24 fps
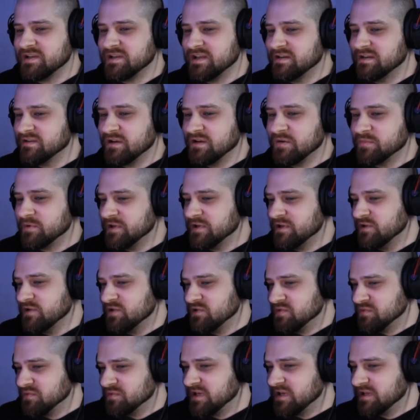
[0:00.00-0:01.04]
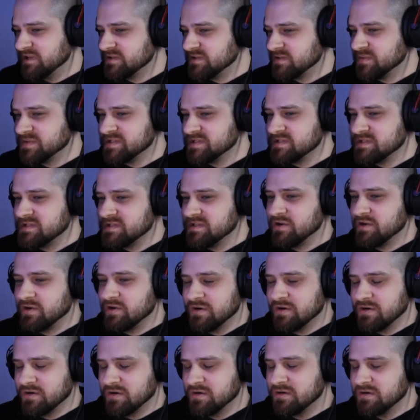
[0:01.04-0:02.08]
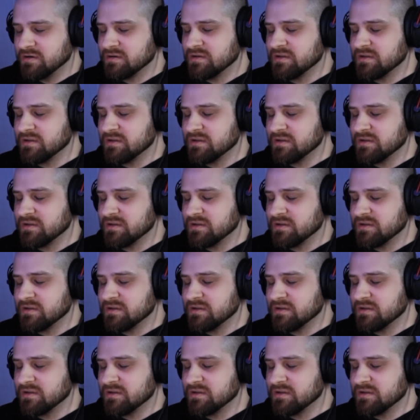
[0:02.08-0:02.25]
nobody knew. Like, this was the early